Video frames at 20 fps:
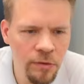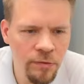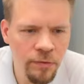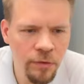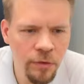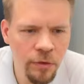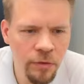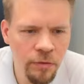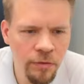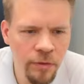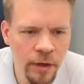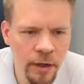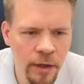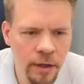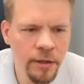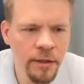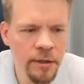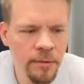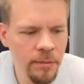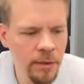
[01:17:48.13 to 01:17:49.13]

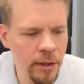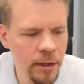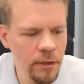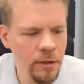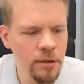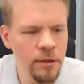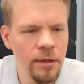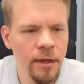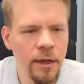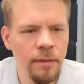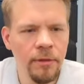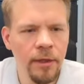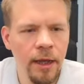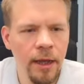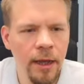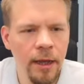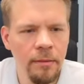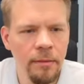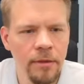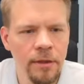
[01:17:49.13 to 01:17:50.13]
forwards, because
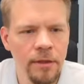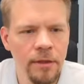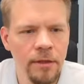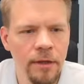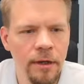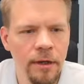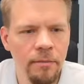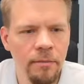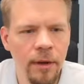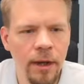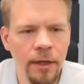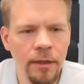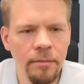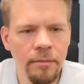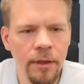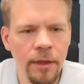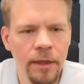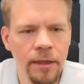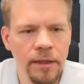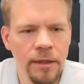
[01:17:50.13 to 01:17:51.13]
sometimes there might
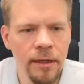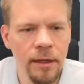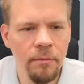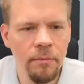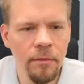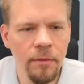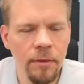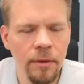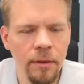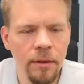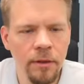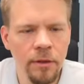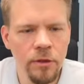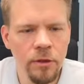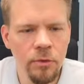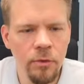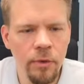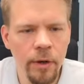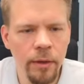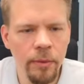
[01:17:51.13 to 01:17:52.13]
be some
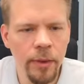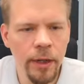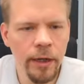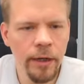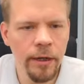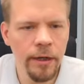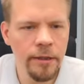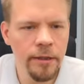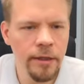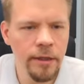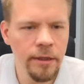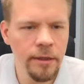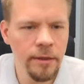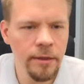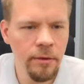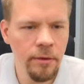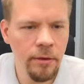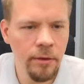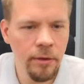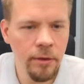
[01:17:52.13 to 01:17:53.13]
square weaknesses
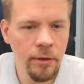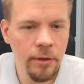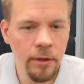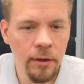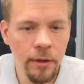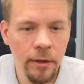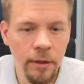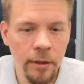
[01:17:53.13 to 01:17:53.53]
or